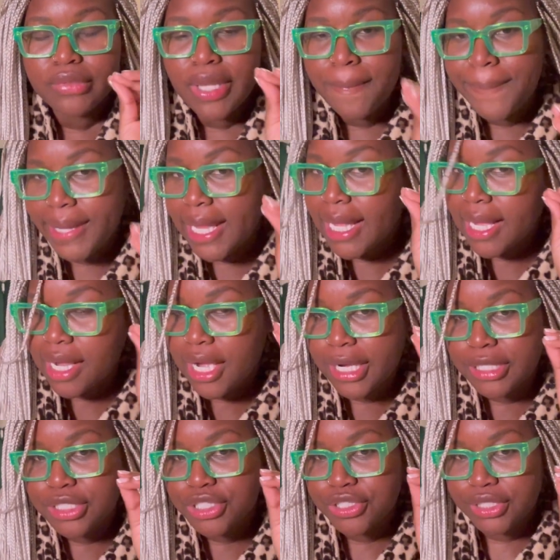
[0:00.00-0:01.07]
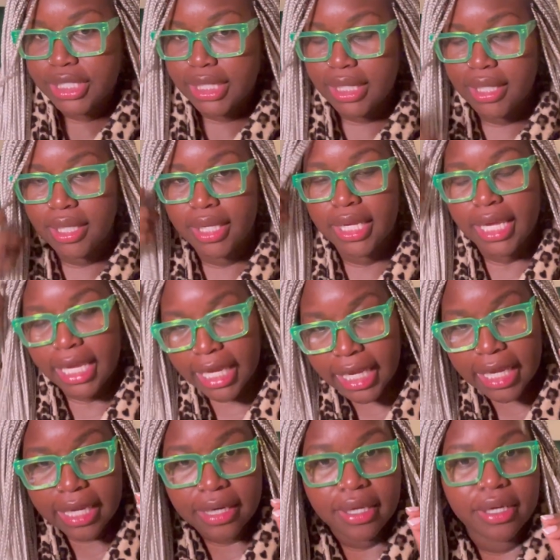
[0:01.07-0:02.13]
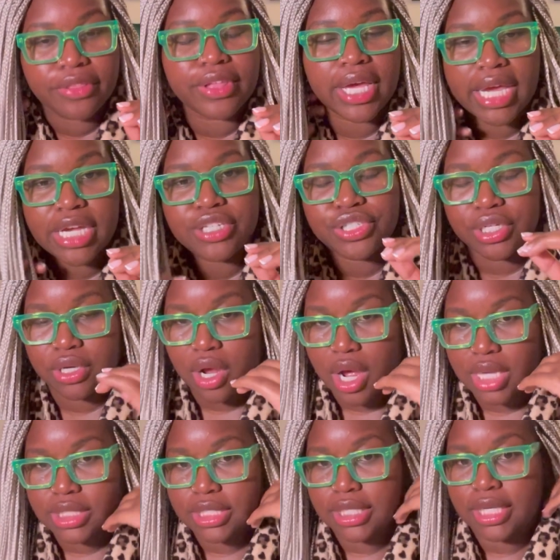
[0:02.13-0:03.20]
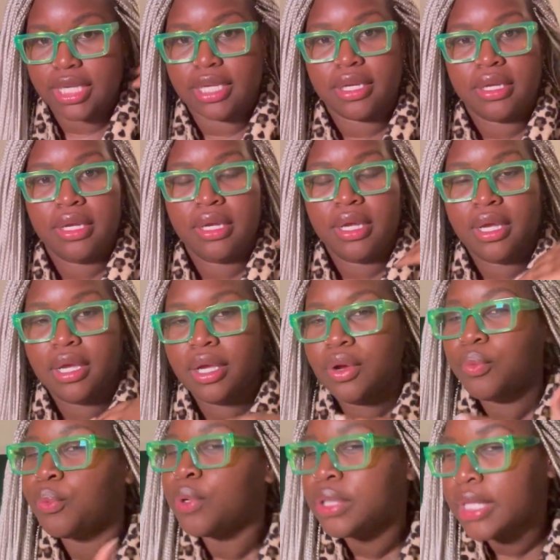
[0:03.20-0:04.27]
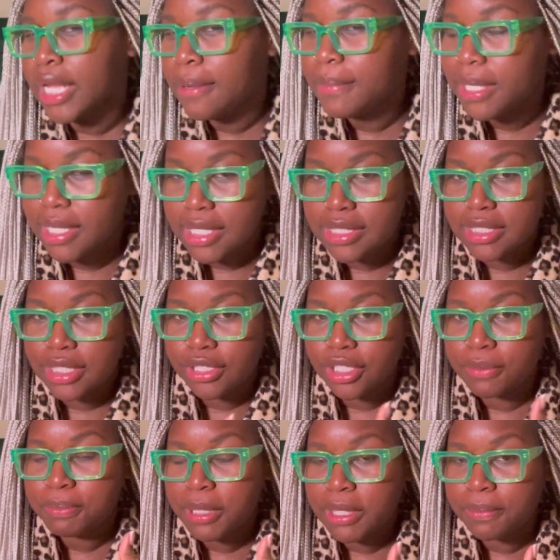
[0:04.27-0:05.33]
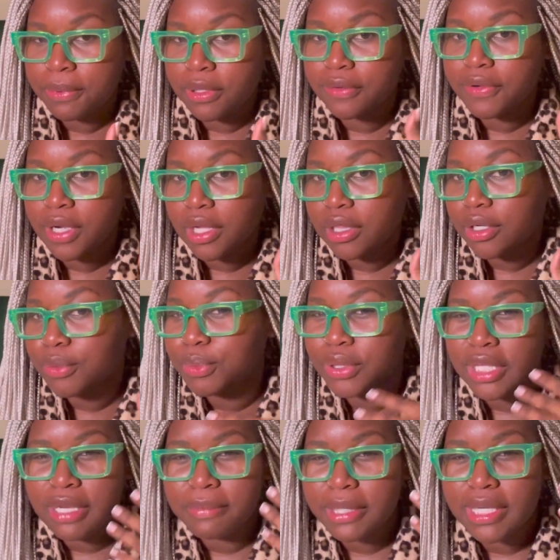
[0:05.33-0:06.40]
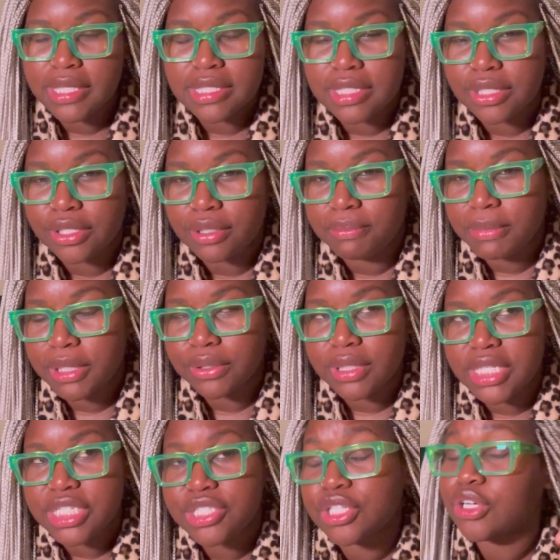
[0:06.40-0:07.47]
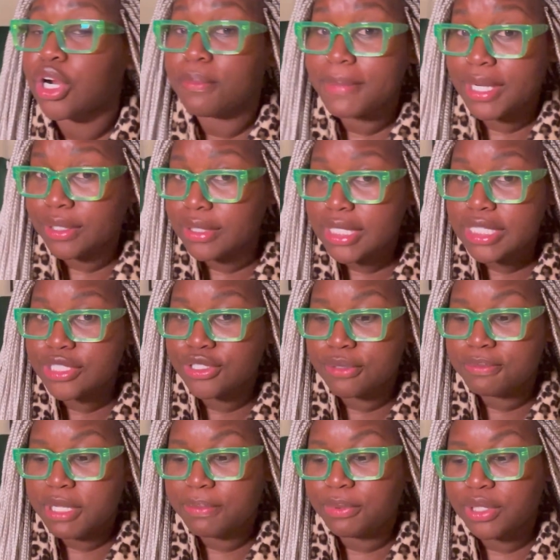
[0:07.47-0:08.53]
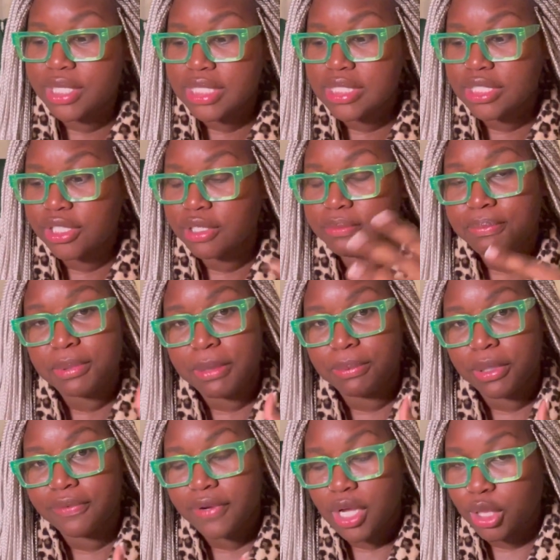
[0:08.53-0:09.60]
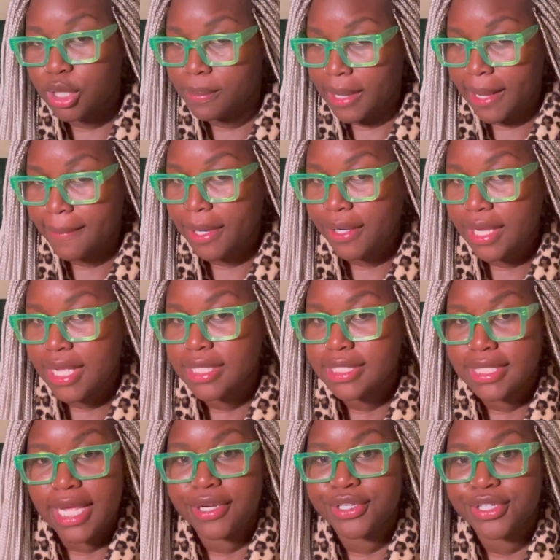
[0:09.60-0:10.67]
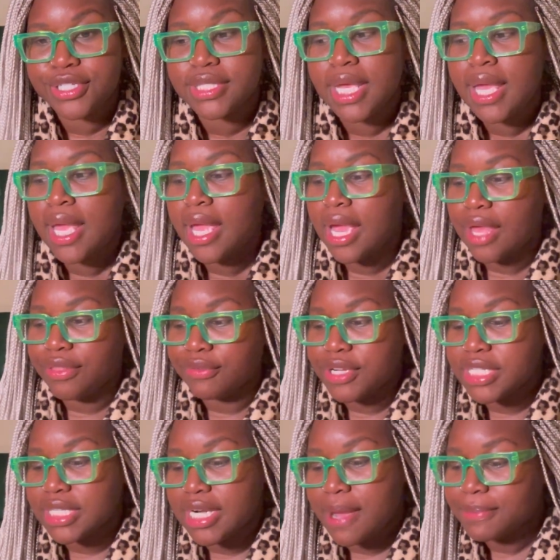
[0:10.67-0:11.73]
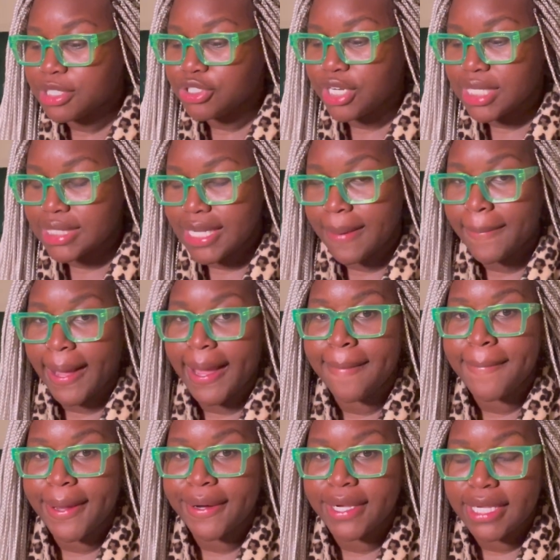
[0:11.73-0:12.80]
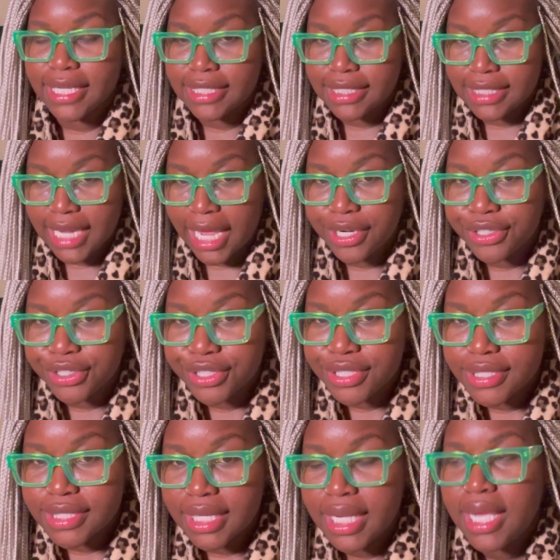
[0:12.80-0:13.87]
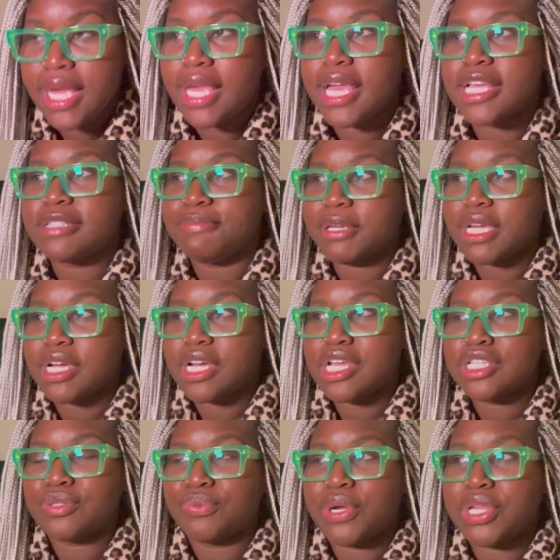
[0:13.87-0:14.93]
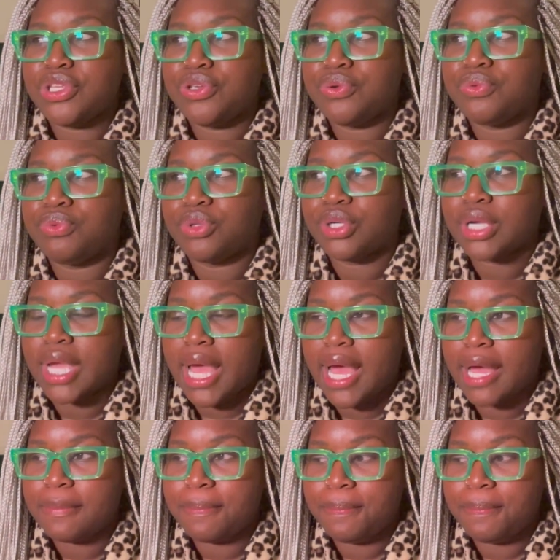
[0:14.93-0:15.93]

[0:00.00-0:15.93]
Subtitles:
being a country in the Asian continent, would they be considered people of color? Would they be considered Middle Eastern? Are Middle Eastern people considered people of color by American standards? And the reason I'm stressing by American standards is because when you look at